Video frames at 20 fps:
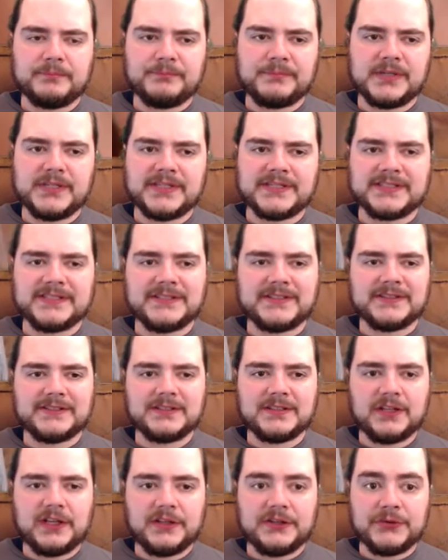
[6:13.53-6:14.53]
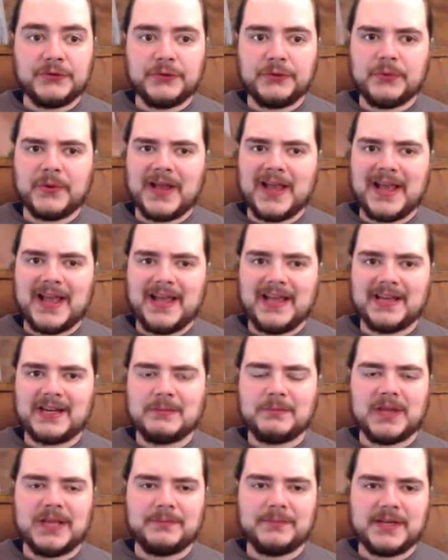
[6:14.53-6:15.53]
But you
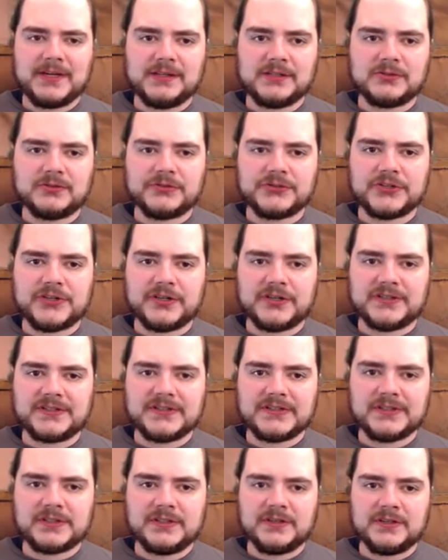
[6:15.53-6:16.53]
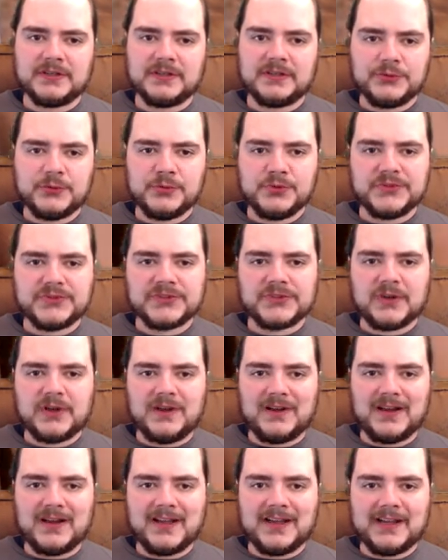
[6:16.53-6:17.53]
had my medical charts. You
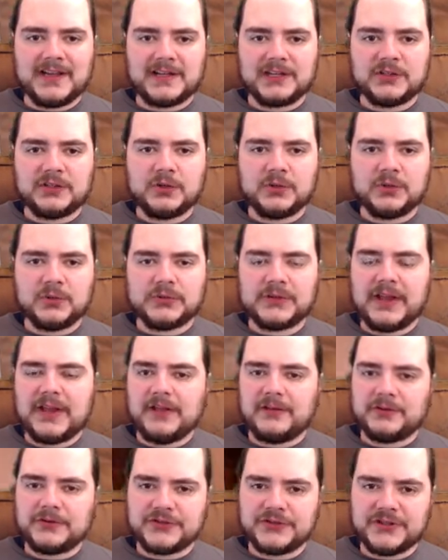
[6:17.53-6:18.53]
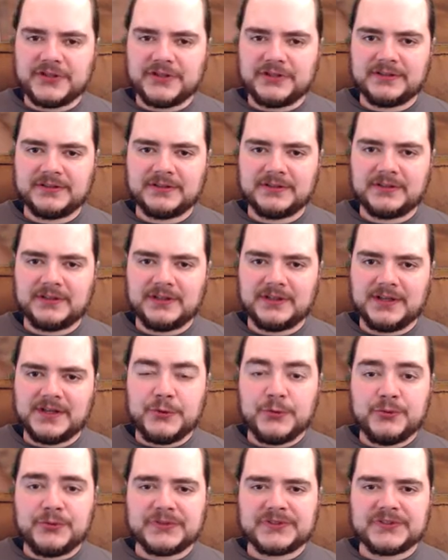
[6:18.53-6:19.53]
saw I had a gold allergy.
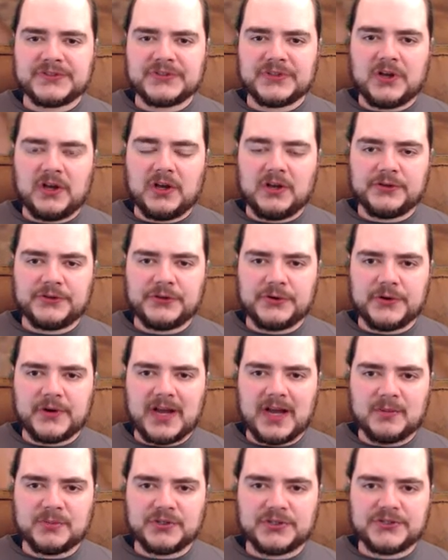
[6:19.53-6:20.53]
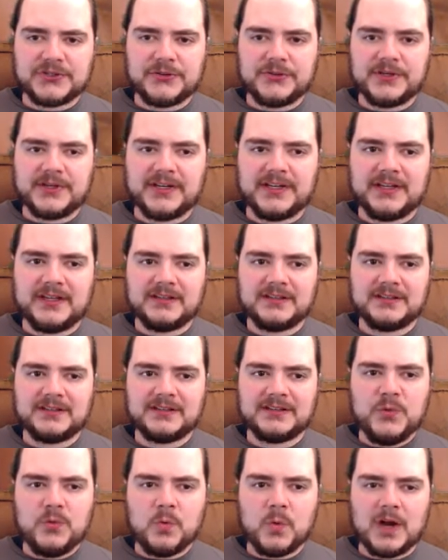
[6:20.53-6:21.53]
You saw your opportunity.
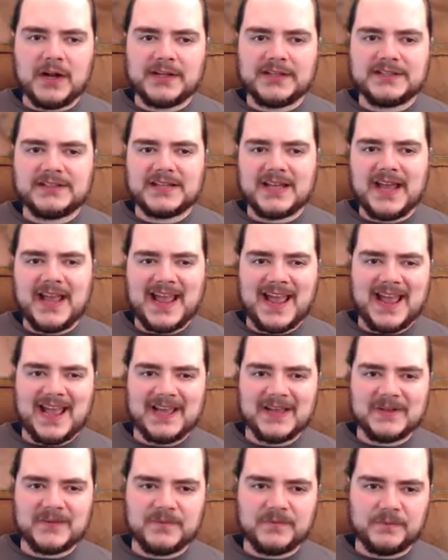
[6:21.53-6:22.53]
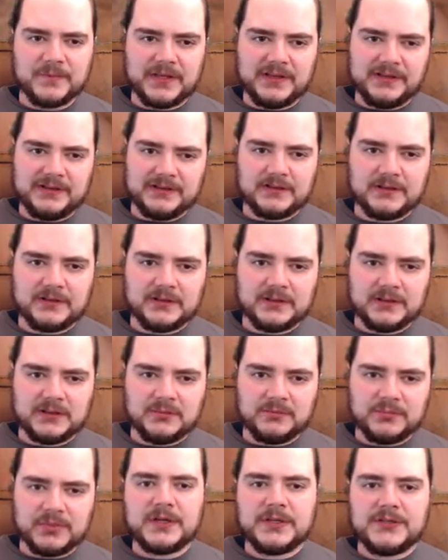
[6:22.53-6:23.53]
You wanted to have me.
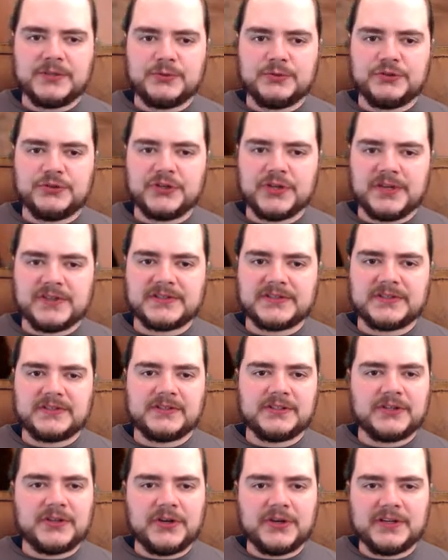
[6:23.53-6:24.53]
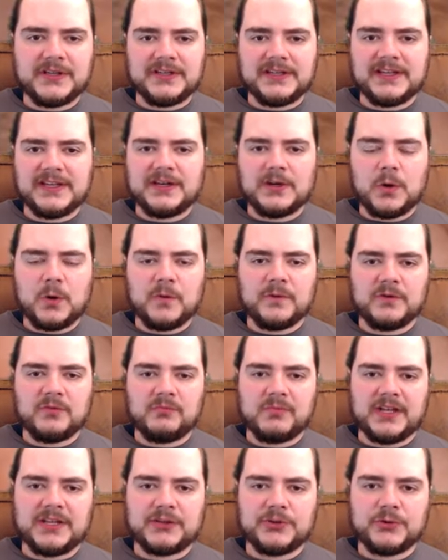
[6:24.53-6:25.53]
But you just couldn't get over
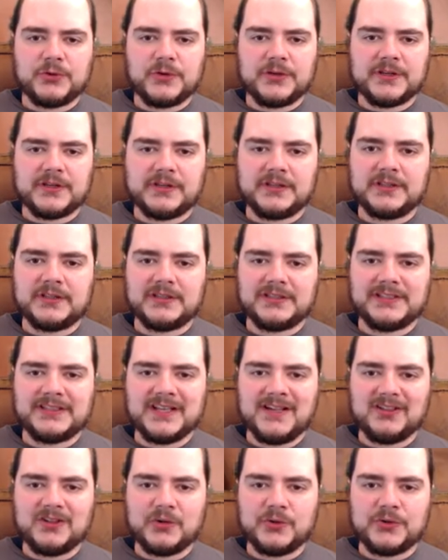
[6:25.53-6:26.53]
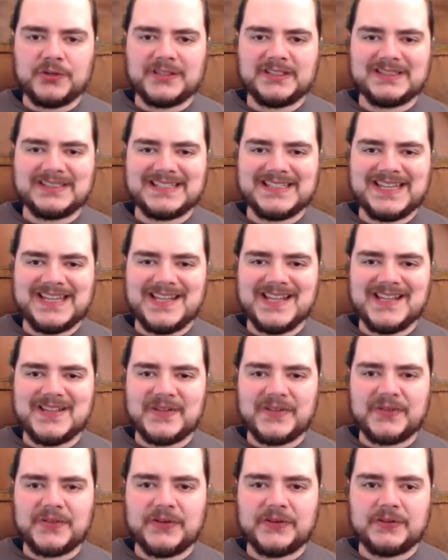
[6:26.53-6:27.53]
my crooked, yellowed
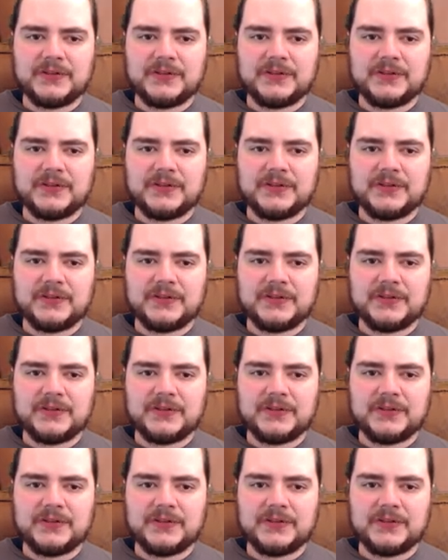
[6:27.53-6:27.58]
teeth.